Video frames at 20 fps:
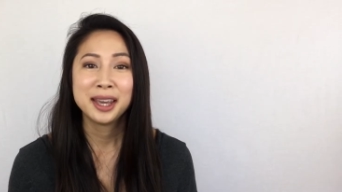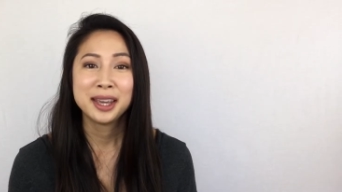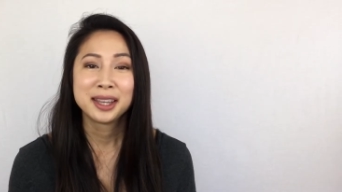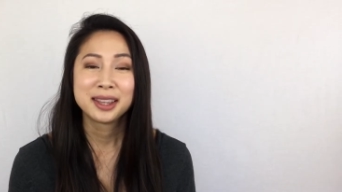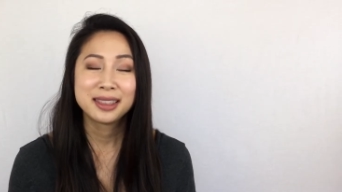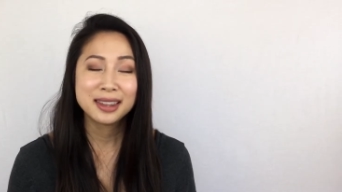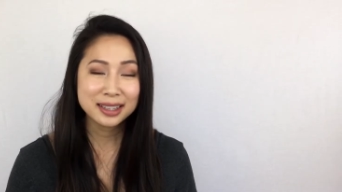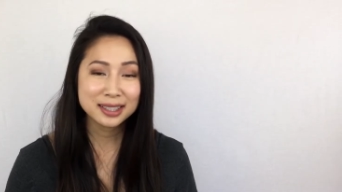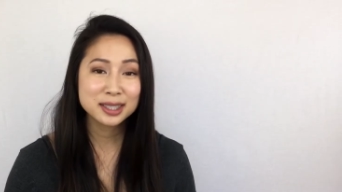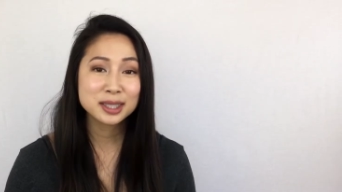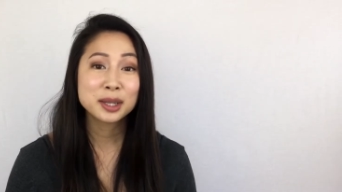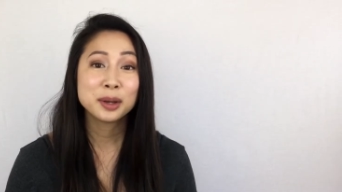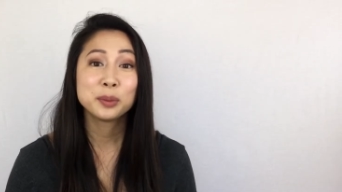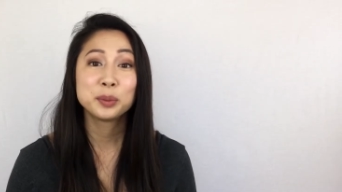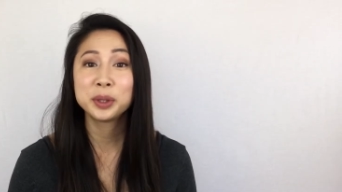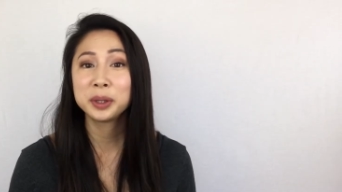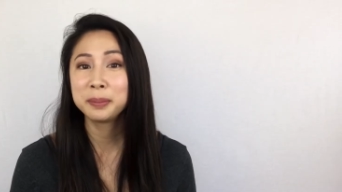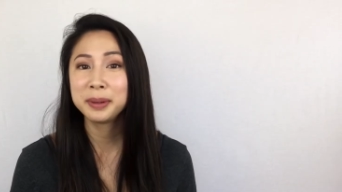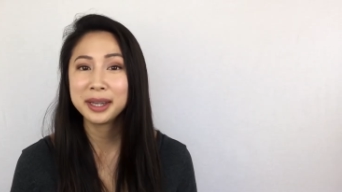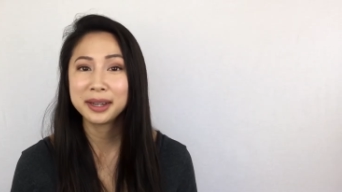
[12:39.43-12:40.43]
this
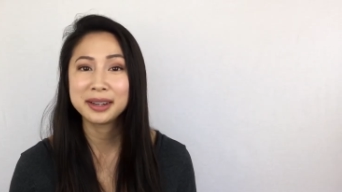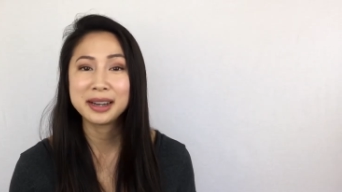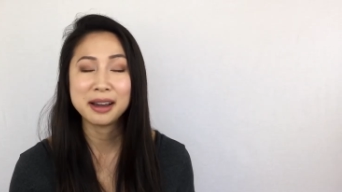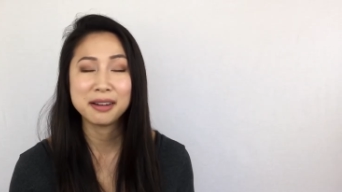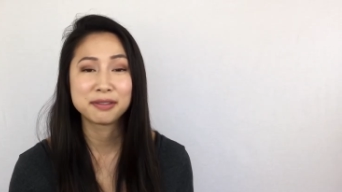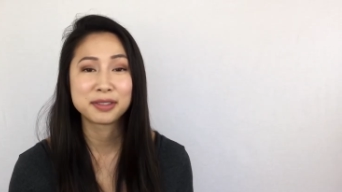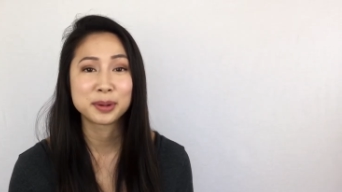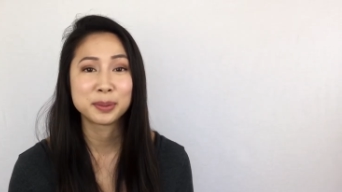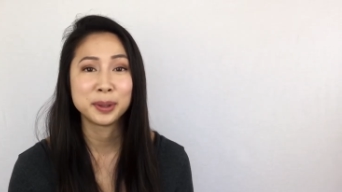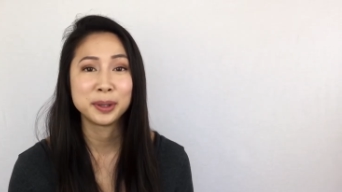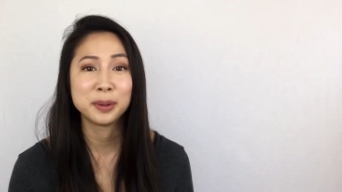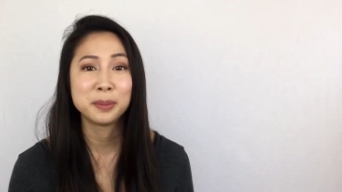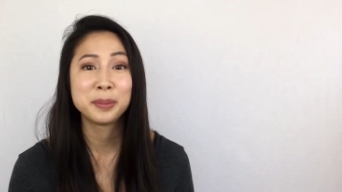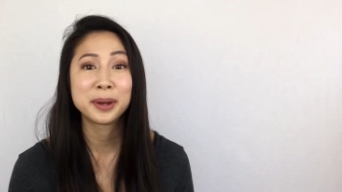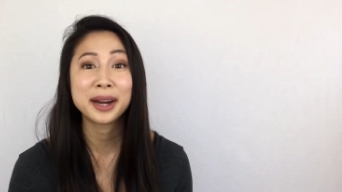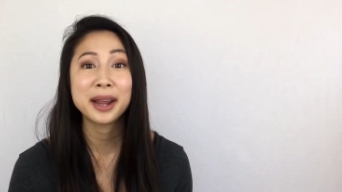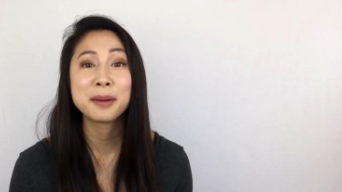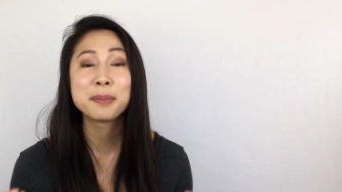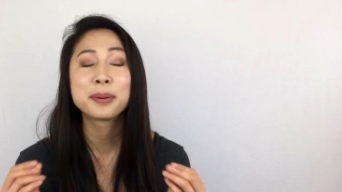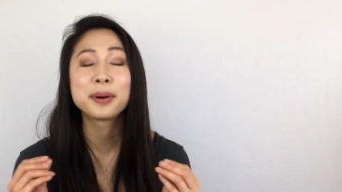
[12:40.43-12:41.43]
will be uncomfortable,
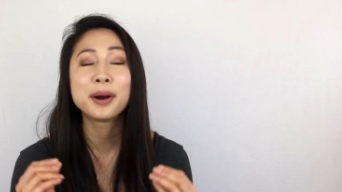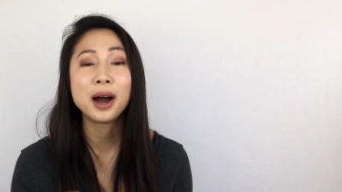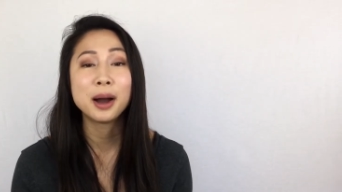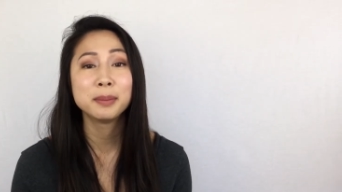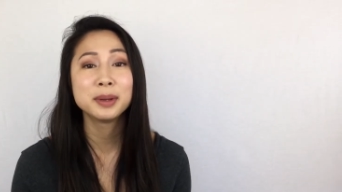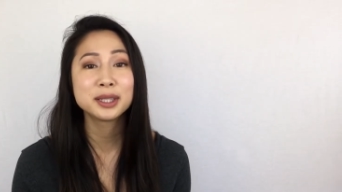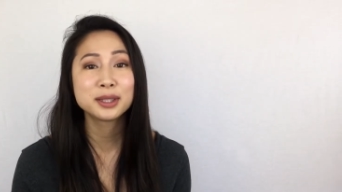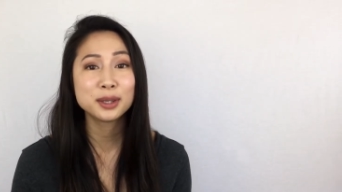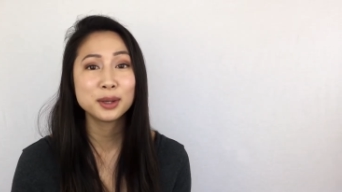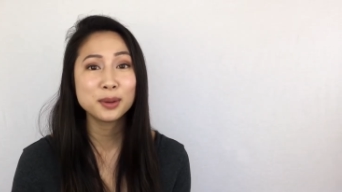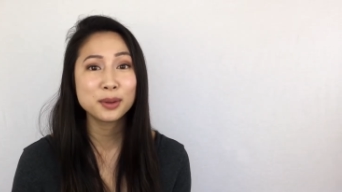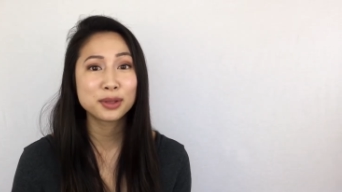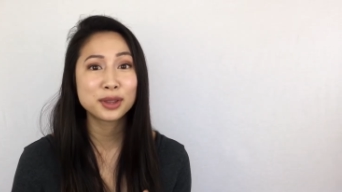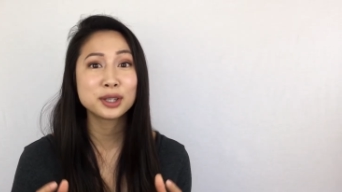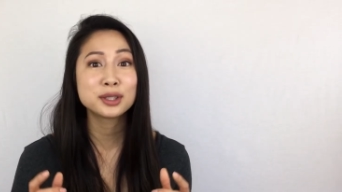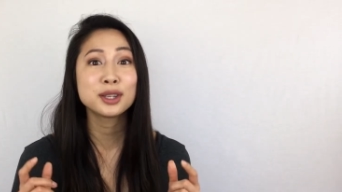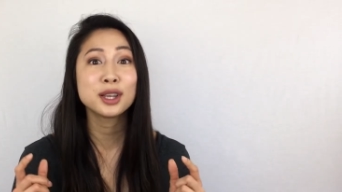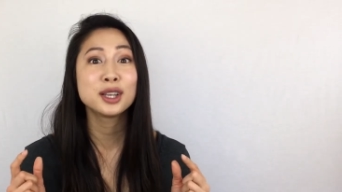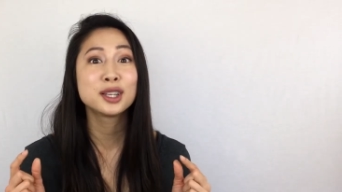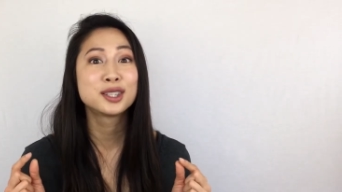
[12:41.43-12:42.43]
but I promise you,
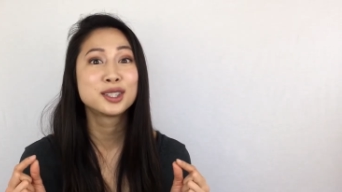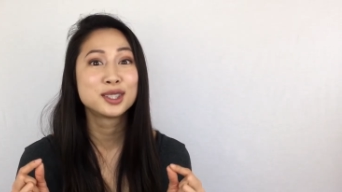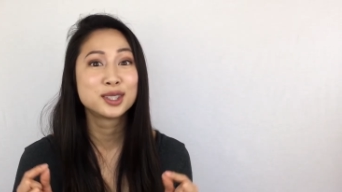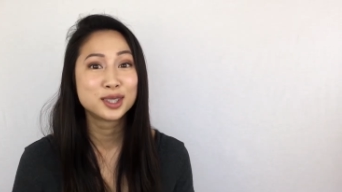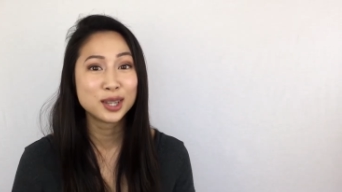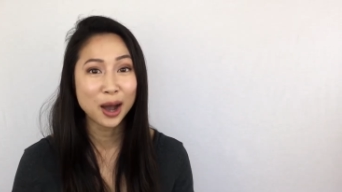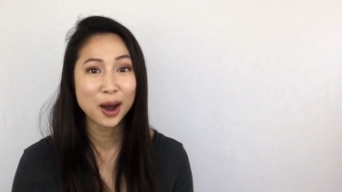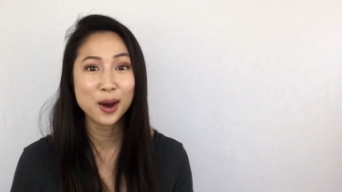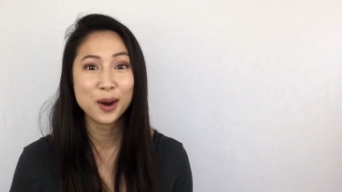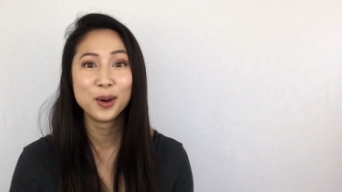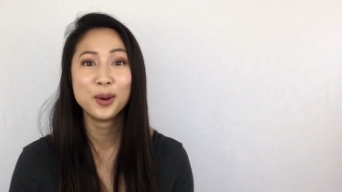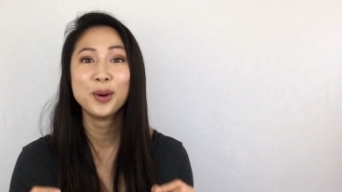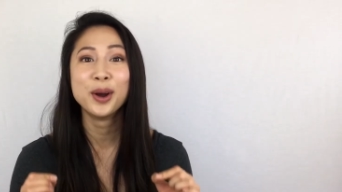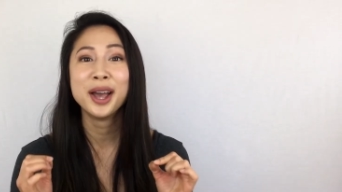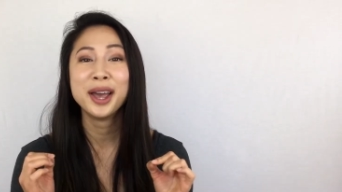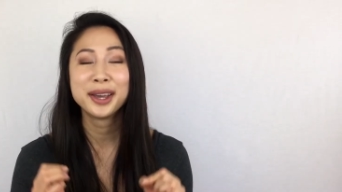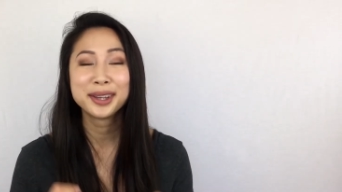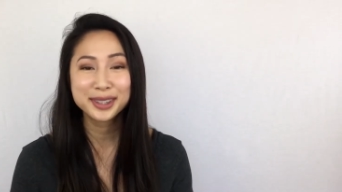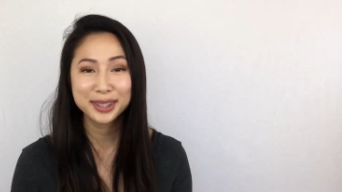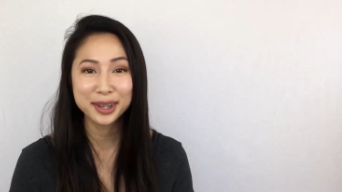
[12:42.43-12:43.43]
this is so
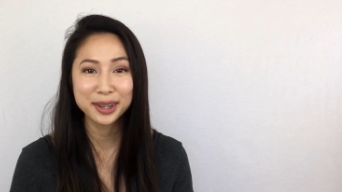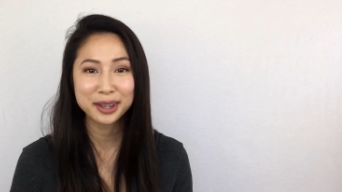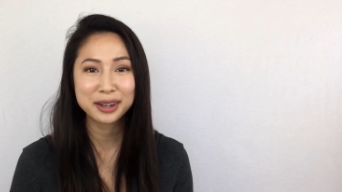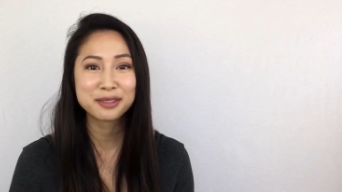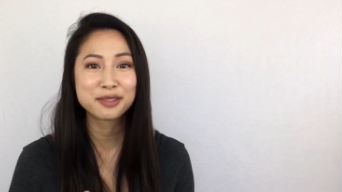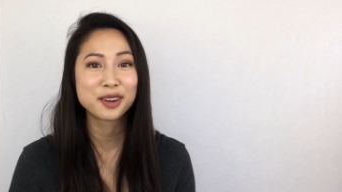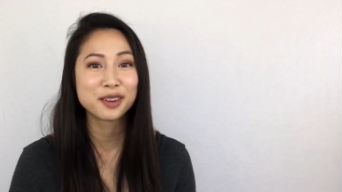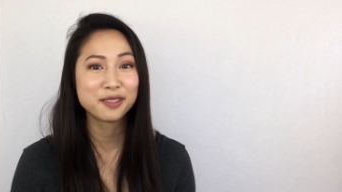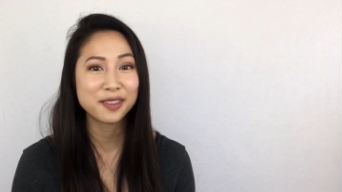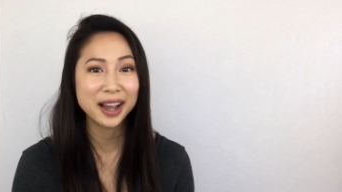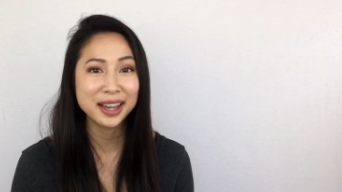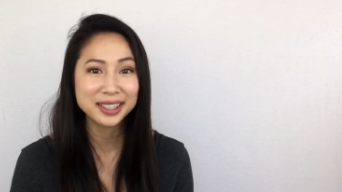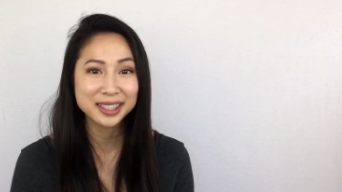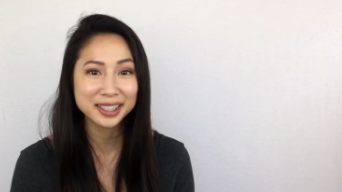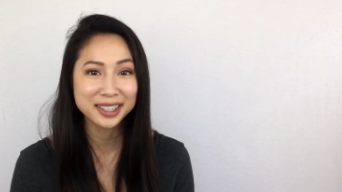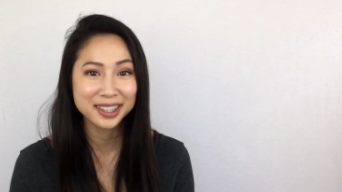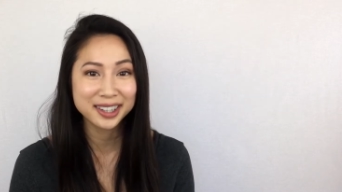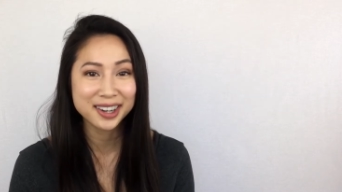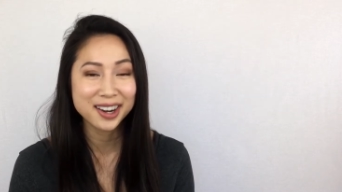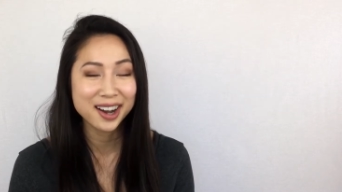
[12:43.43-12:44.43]
good for
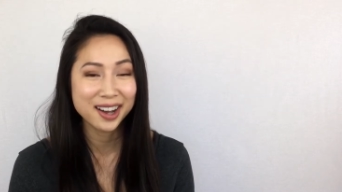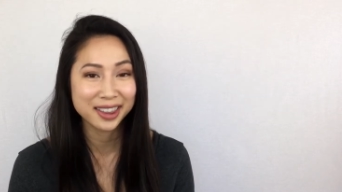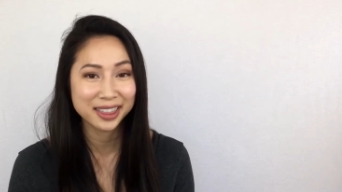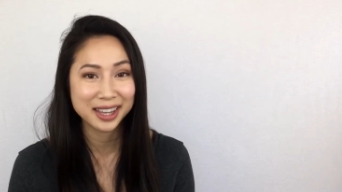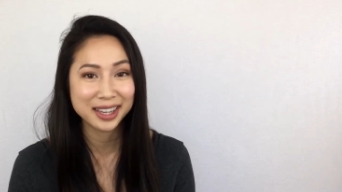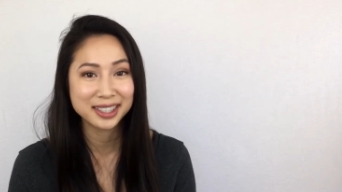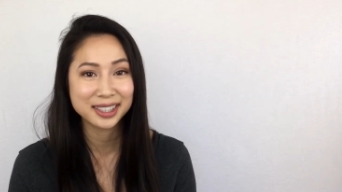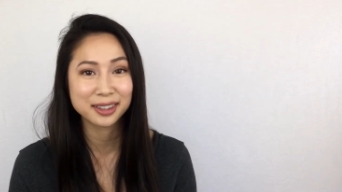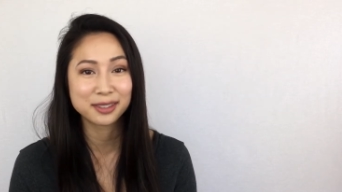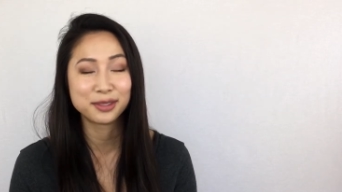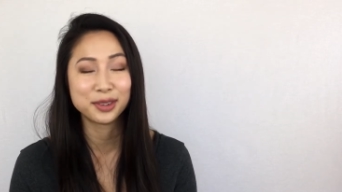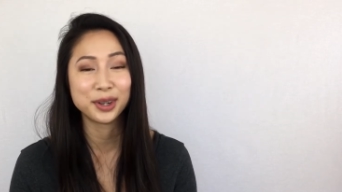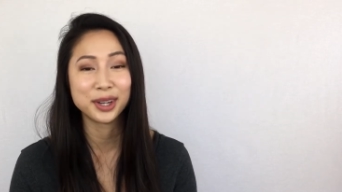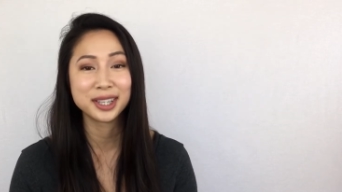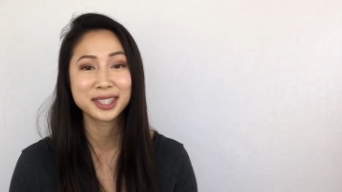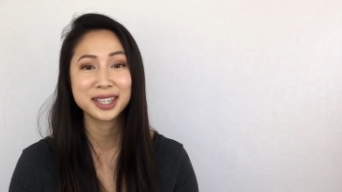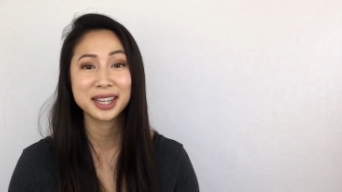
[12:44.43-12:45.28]
finding your authentic voice.